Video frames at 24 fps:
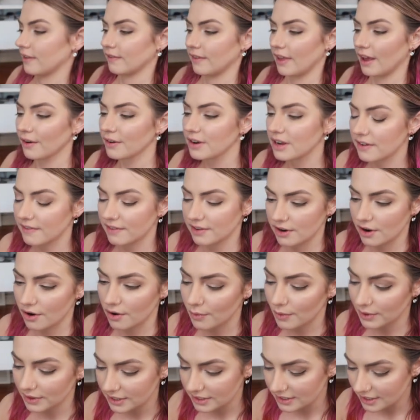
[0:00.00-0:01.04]
I don't even know
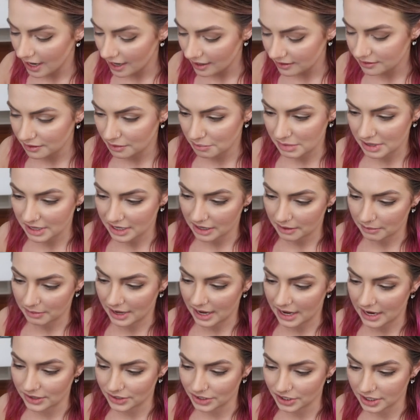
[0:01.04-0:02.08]
what the size of the medium
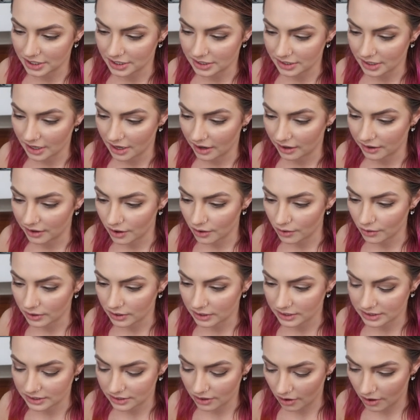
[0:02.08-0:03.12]
cage is. I know,
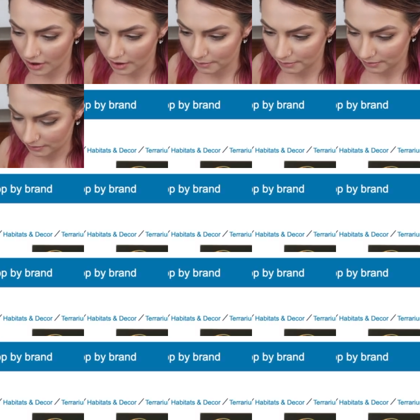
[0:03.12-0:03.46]
because I'm